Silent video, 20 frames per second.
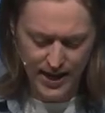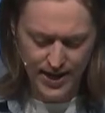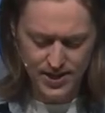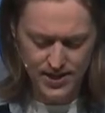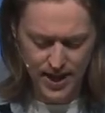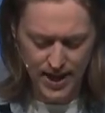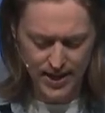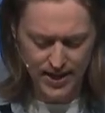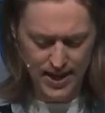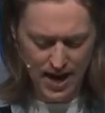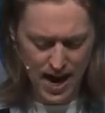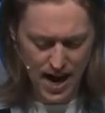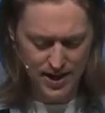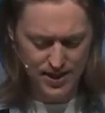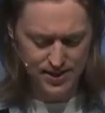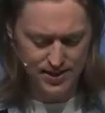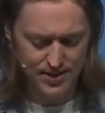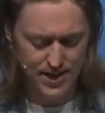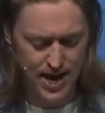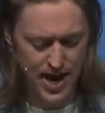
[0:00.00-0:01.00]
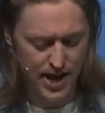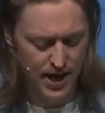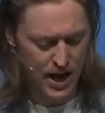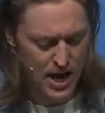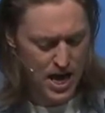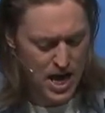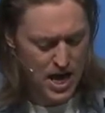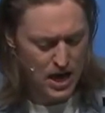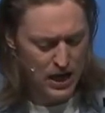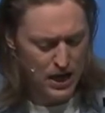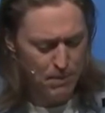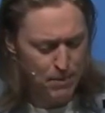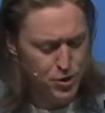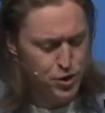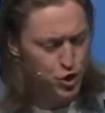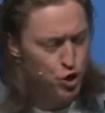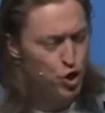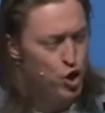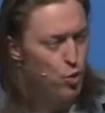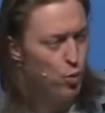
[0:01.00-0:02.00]
It's like God is saying, let me
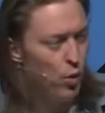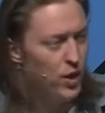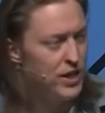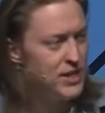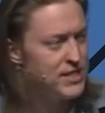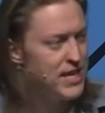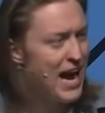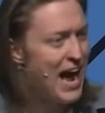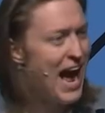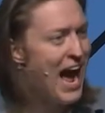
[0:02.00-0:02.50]
show you what is